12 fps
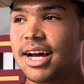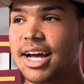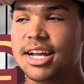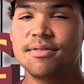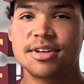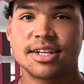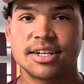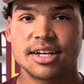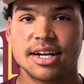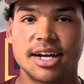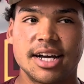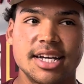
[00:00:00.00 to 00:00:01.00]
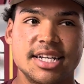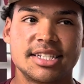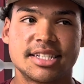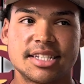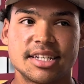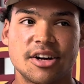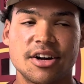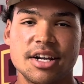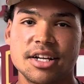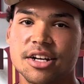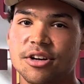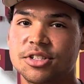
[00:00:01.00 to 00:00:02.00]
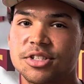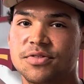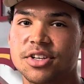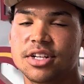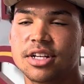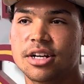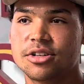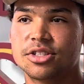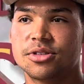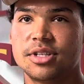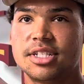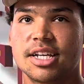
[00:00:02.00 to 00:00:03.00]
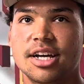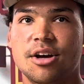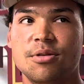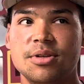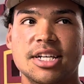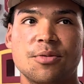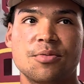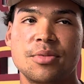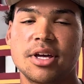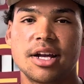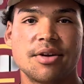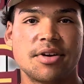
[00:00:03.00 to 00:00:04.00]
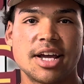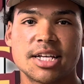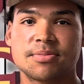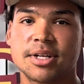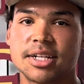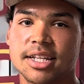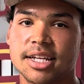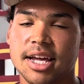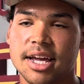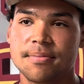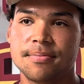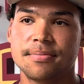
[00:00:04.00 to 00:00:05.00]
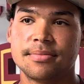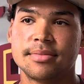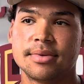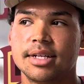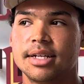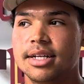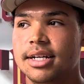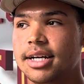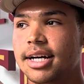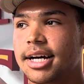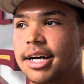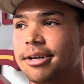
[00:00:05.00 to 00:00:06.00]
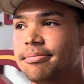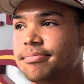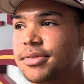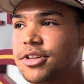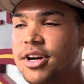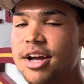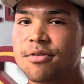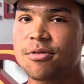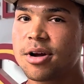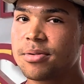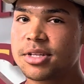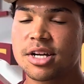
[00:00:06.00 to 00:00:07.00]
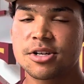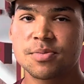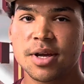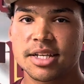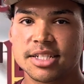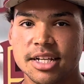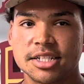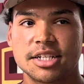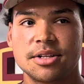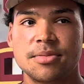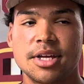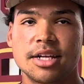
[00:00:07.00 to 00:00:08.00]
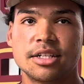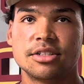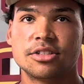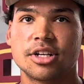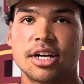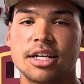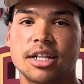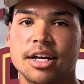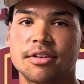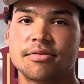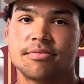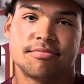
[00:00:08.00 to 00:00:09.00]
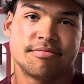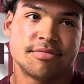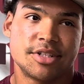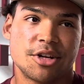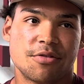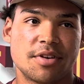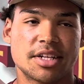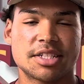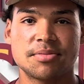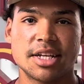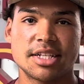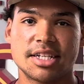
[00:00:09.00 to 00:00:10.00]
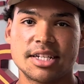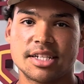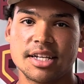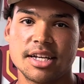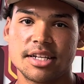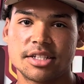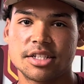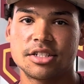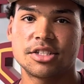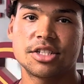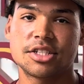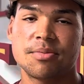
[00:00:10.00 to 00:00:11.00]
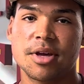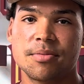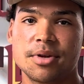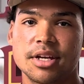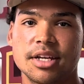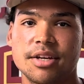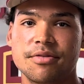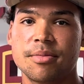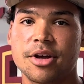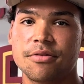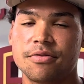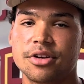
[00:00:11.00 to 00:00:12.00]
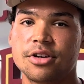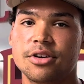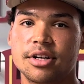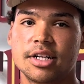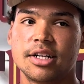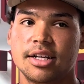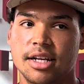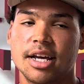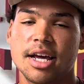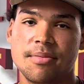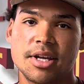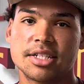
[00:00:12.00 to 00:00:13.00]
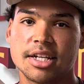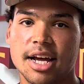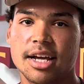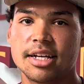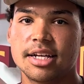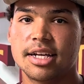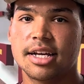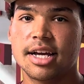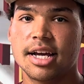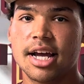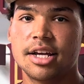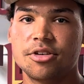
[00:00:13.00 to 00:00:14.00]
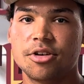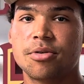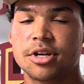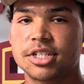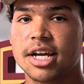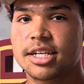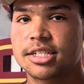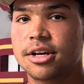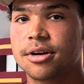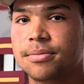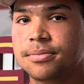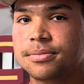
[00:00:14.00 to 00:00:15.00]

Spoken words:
I love it. He's our hitting coach and fielding coach, so he's like always helping me on every aspect of the game. You know, every rep, he's always paying attention to me and trying to, like, you know, fix some things he sees just to make me an even better fielder, and it means a lot, and I do appreciate his help.